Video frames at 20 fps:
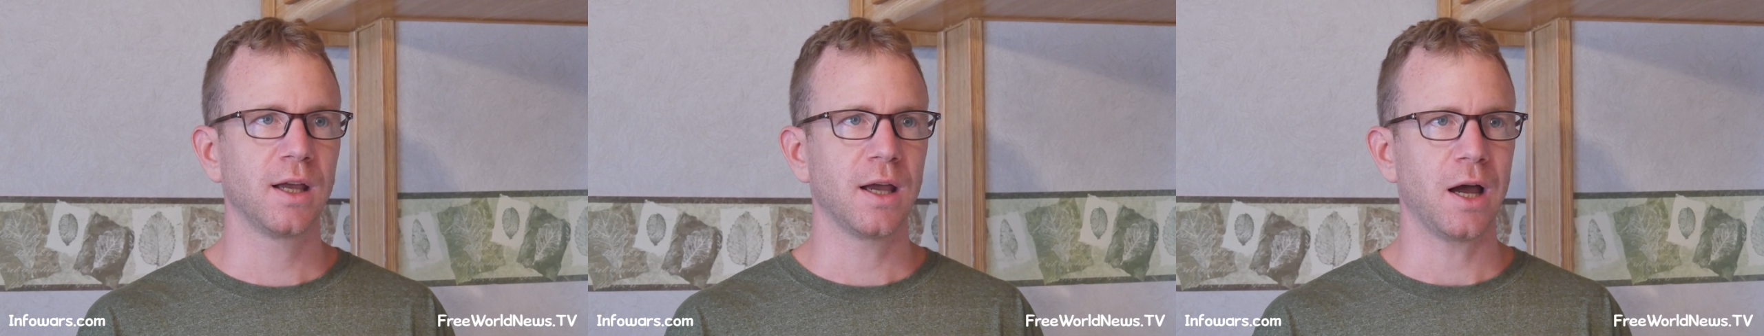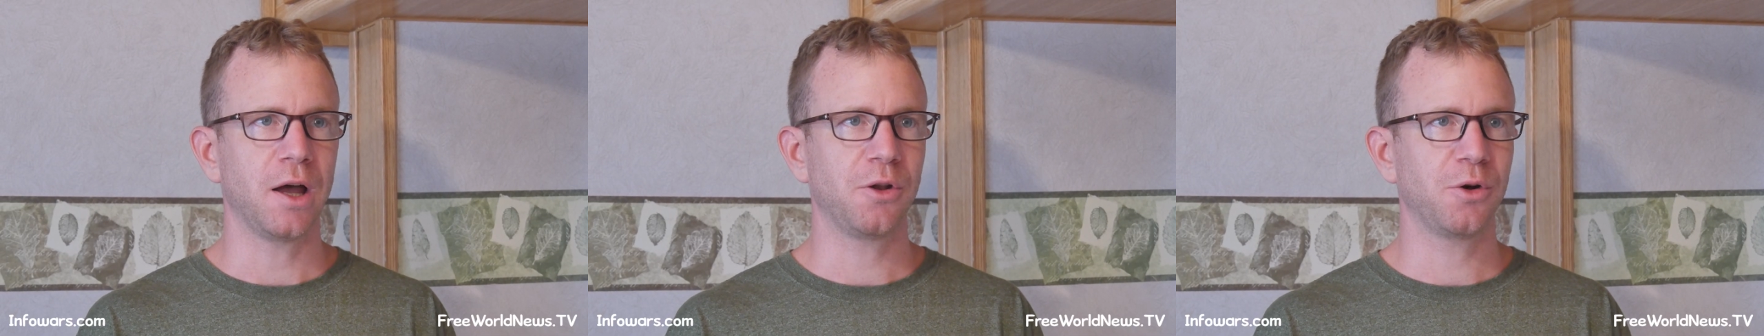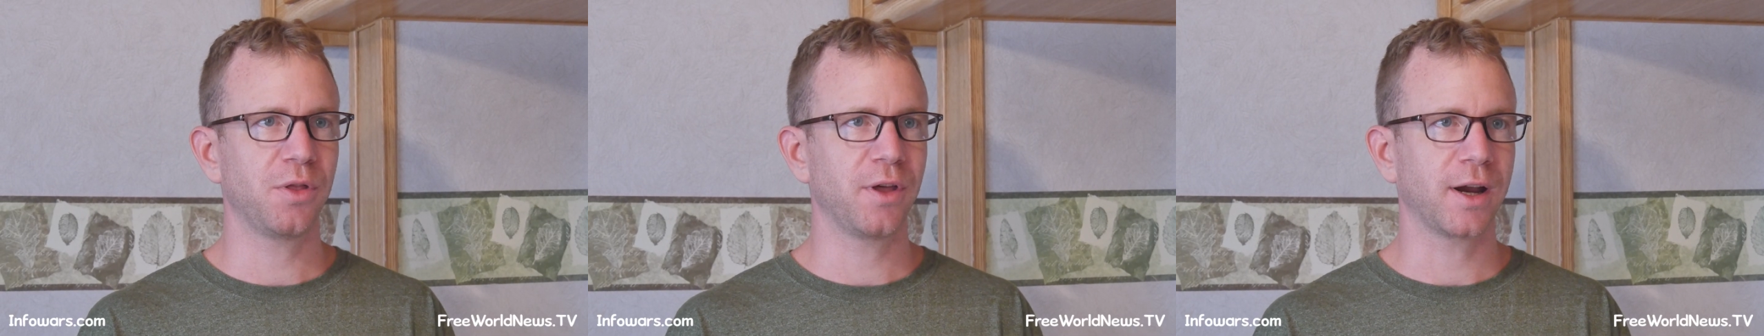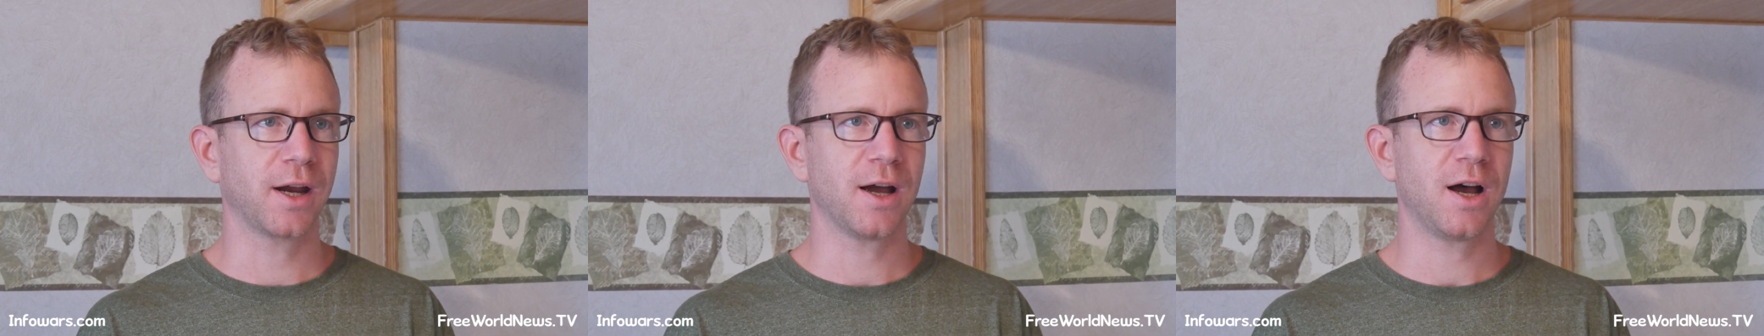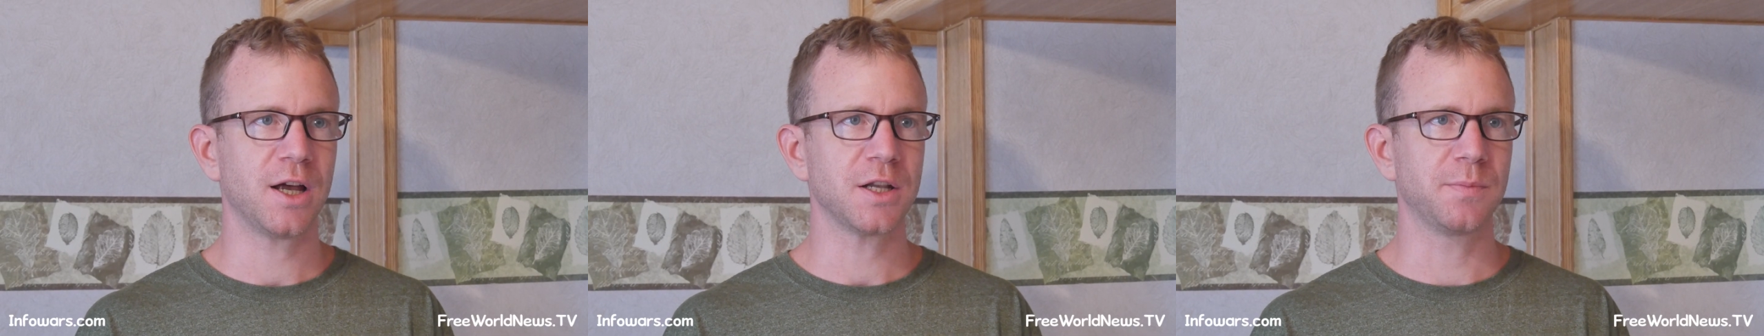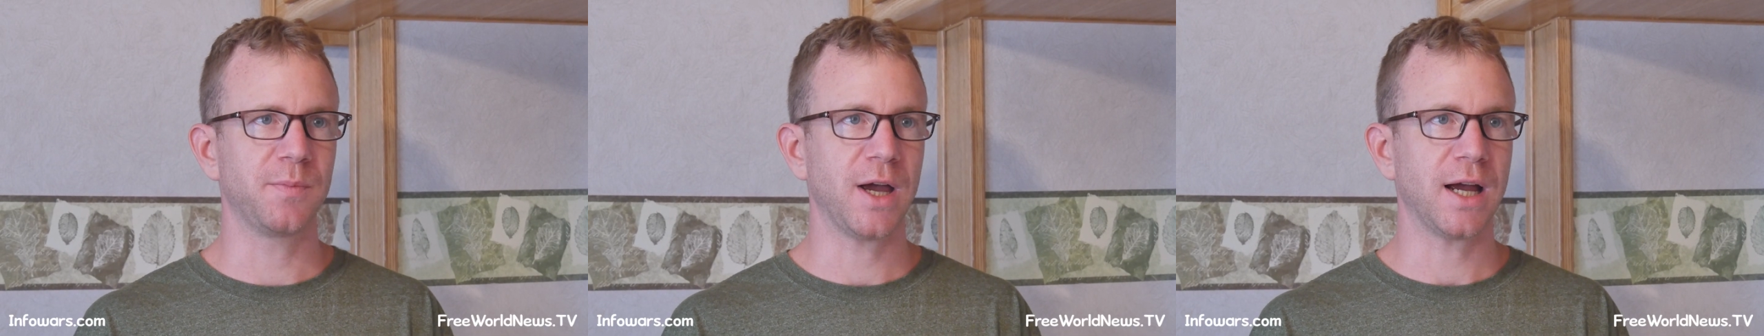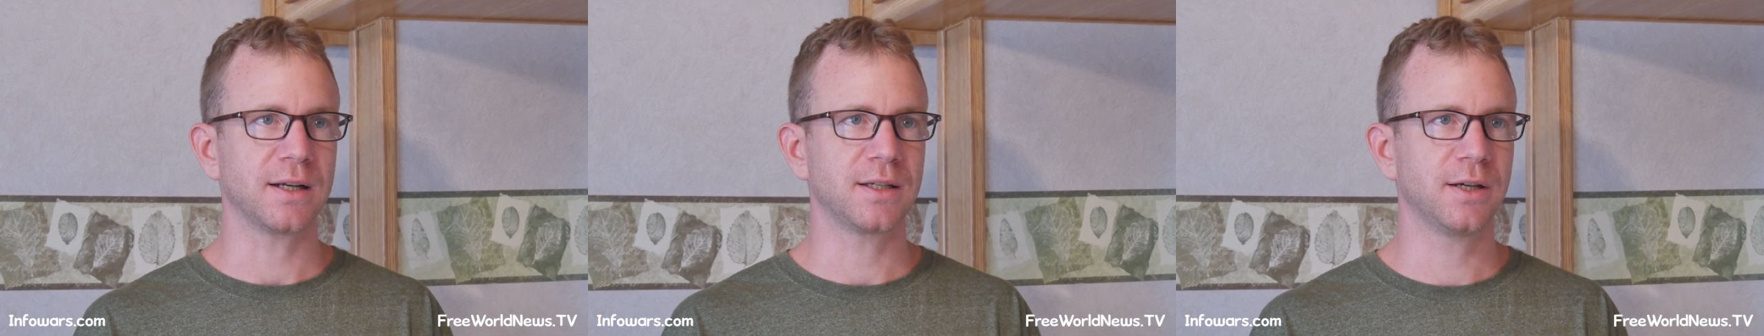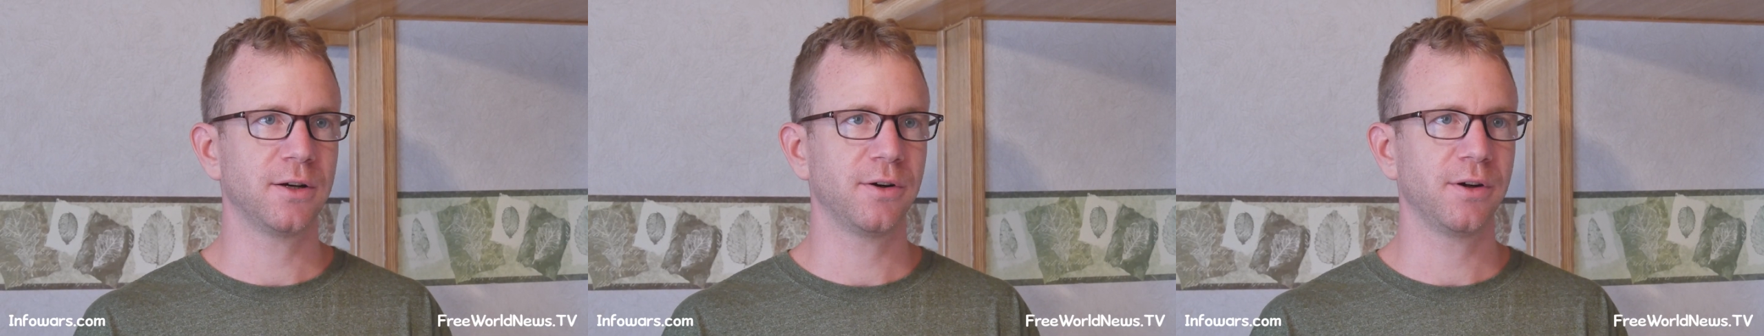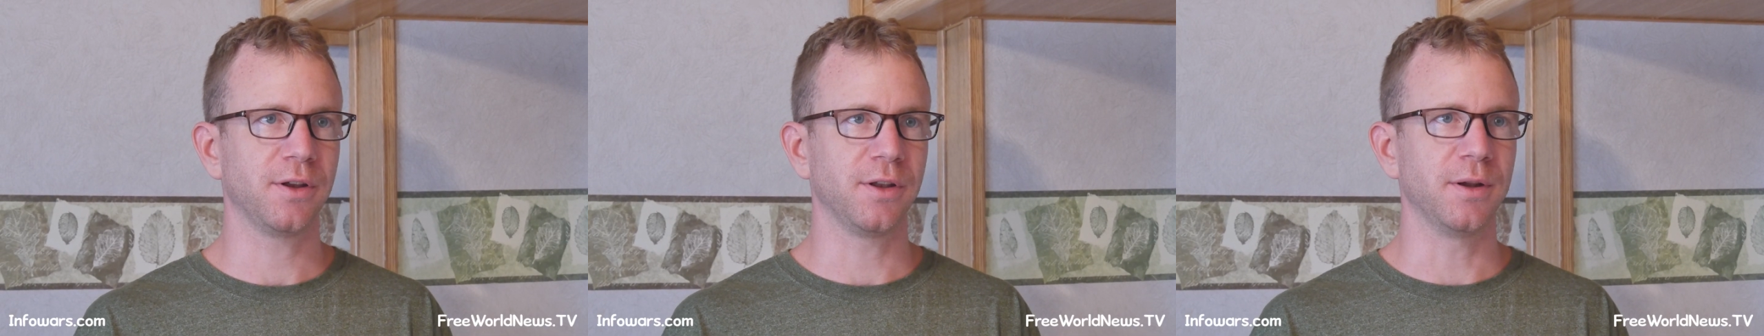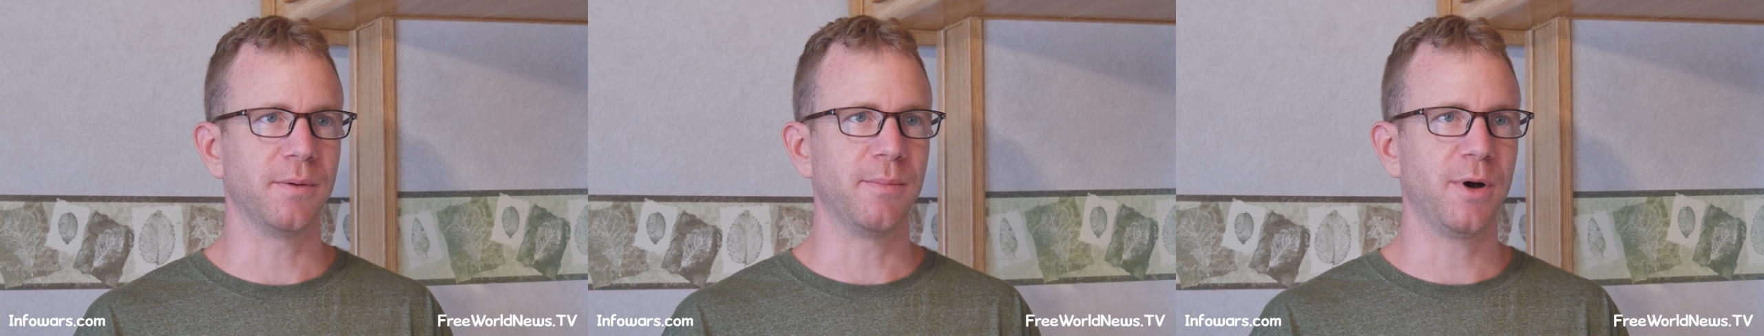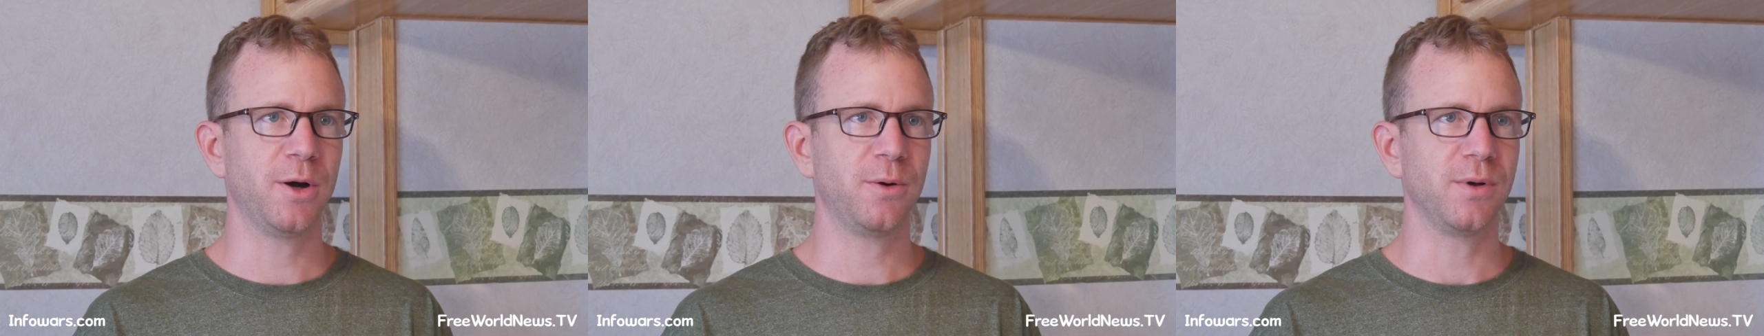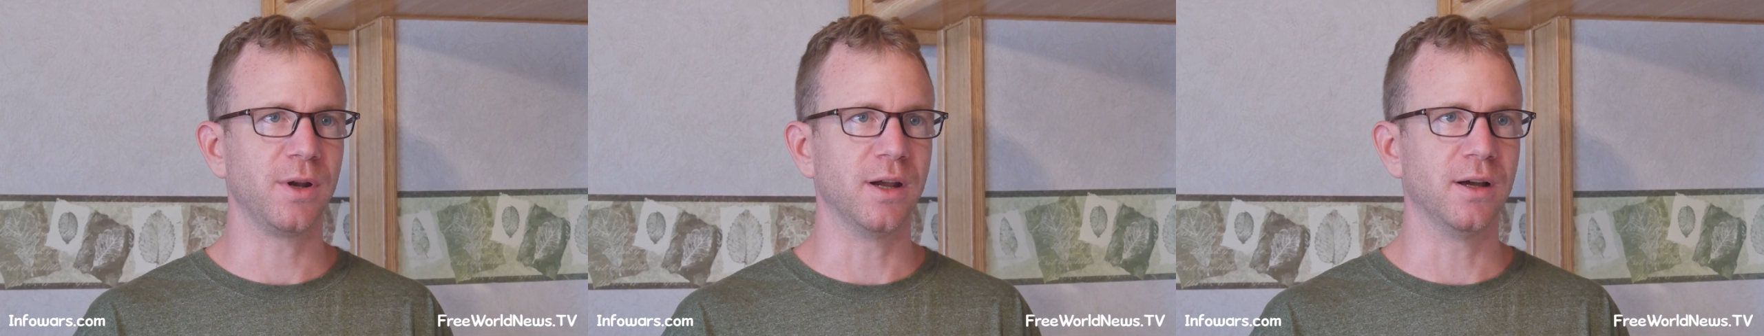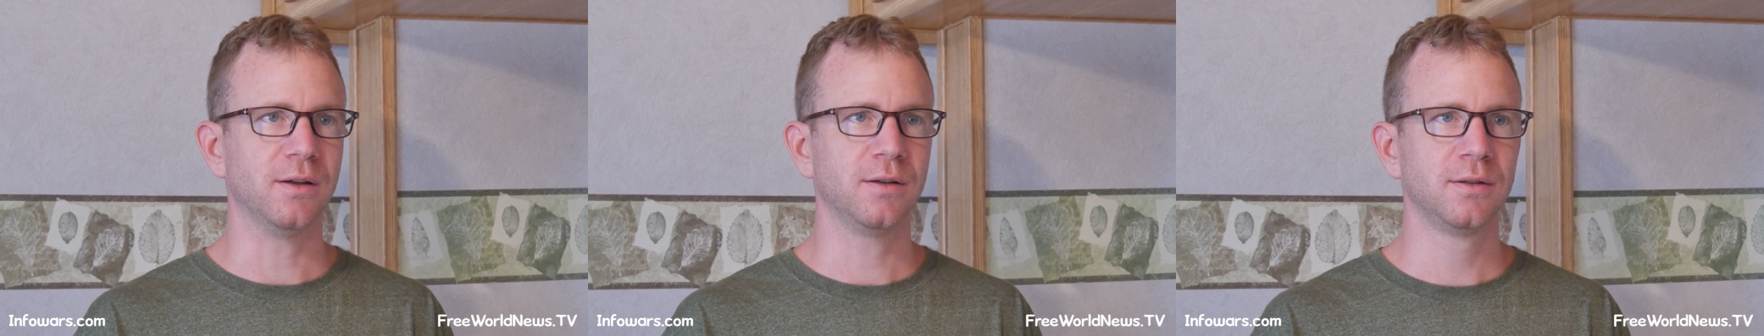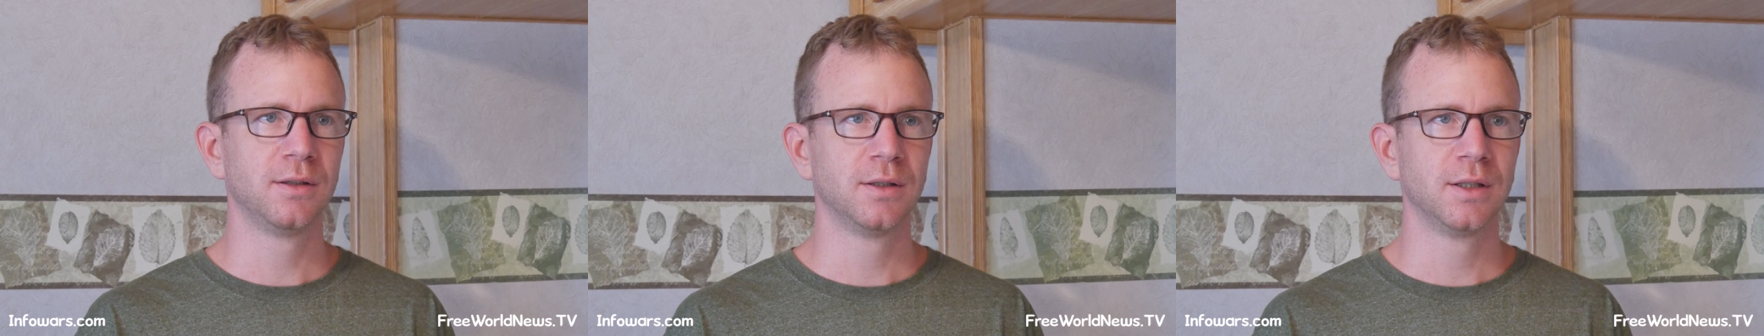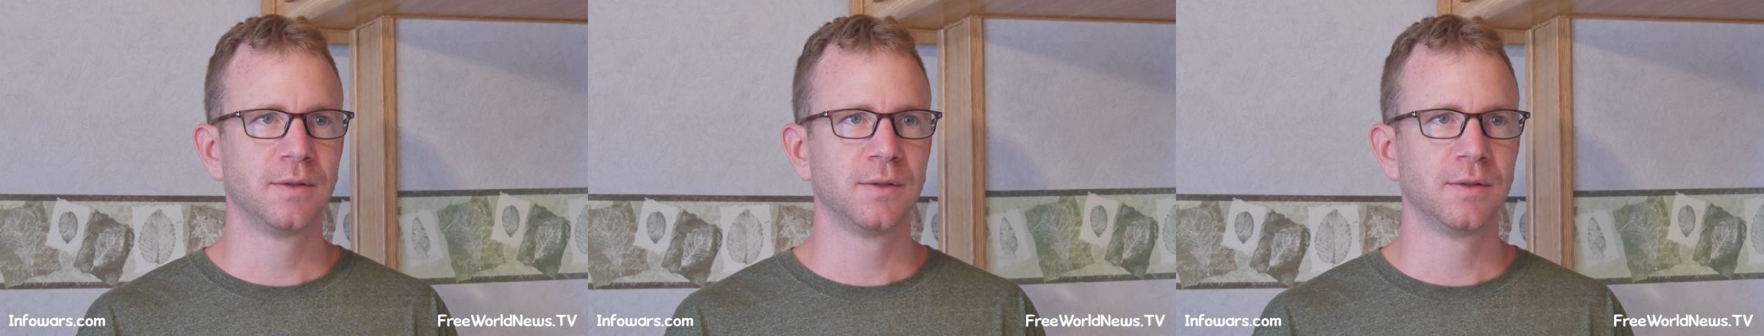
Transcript: other than cause bacterial pneumonia.